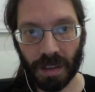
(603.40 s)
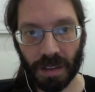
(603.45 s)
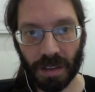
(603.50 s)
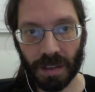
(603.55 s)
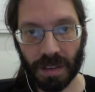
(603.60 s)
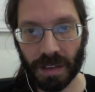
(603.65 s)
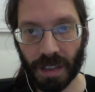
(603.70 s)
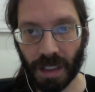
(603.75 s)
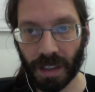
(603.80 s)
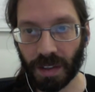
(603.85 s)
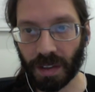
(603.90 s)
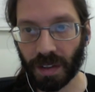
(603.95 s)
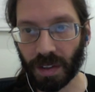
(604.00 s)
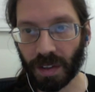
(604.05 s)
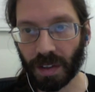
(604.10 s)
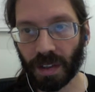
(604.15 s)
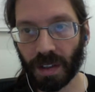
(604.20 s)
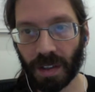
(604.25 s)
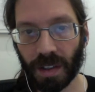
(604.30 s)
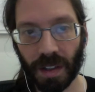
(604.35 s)

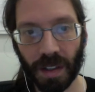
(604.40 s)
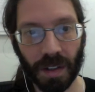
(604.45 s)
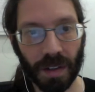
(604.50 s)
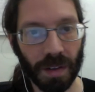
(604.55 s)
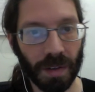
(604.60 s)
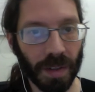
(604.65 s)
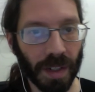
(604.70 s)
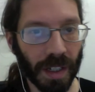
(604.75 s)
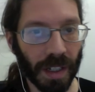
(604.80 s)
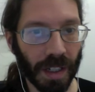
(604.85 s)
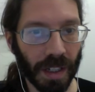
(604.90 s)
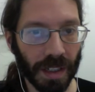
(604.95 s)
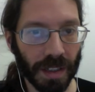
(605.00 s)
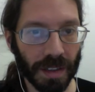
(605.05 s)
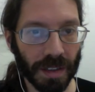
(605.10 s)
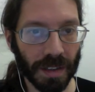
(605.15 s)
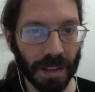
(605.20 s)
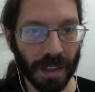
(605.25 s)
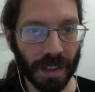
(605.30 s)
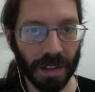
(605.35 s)
Center. No, we can't
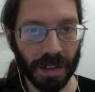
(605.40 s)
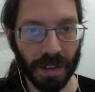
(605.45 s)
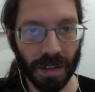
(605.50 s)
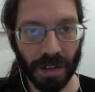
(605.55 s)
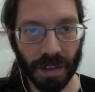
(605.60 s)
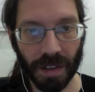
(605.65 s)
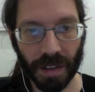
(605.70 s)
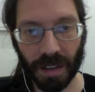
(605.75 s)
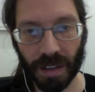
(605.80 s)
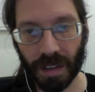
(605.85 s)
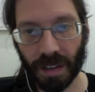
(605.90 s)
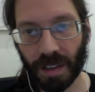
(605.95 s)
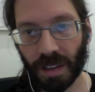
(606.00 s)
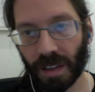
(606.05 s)
center, huh?